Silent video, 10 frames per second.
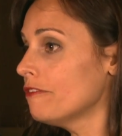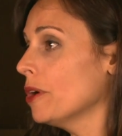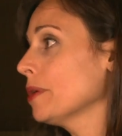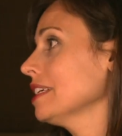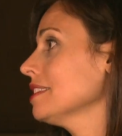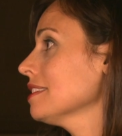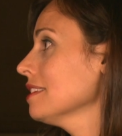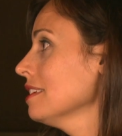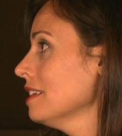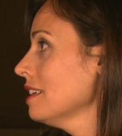focus.
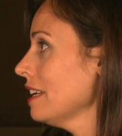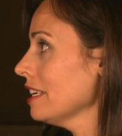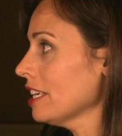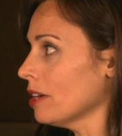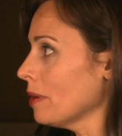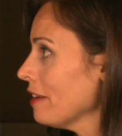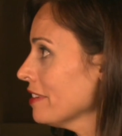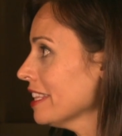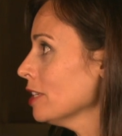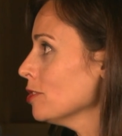Uh, you know,
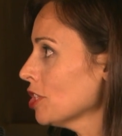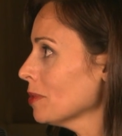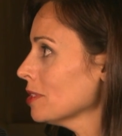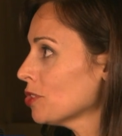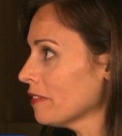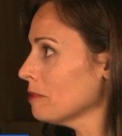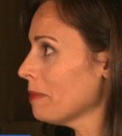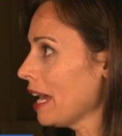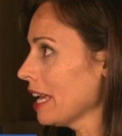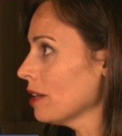everything you do is driven
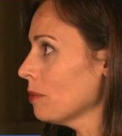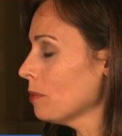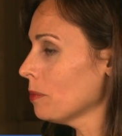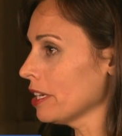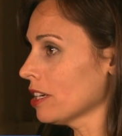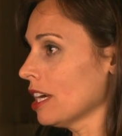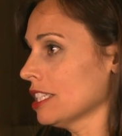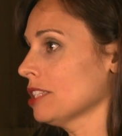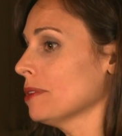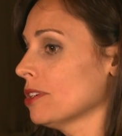by what your
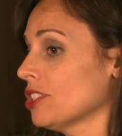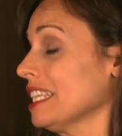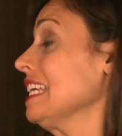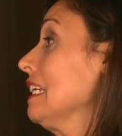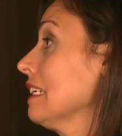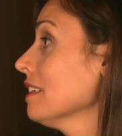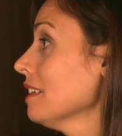customers need.